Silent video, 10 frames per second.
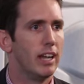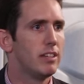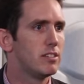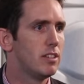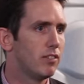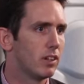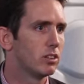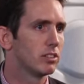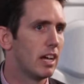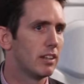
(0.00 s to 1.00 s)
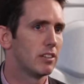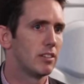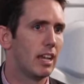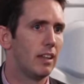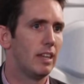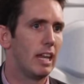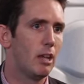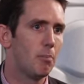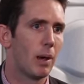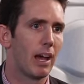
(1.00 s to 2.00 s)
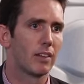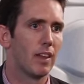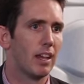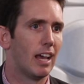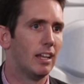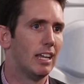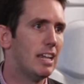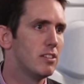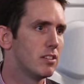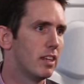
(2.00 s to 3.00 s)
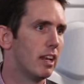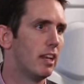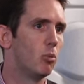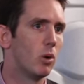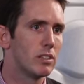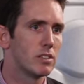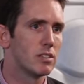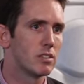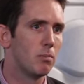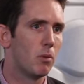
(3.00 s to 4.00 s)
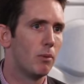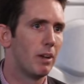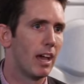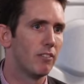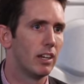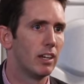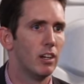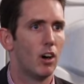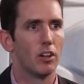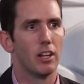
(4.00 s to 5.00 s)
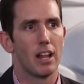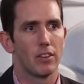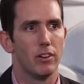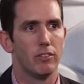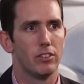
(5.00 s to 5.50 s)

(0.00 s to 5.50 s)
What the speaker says: it's difficult to understand the impact that an incident in one system might be having on another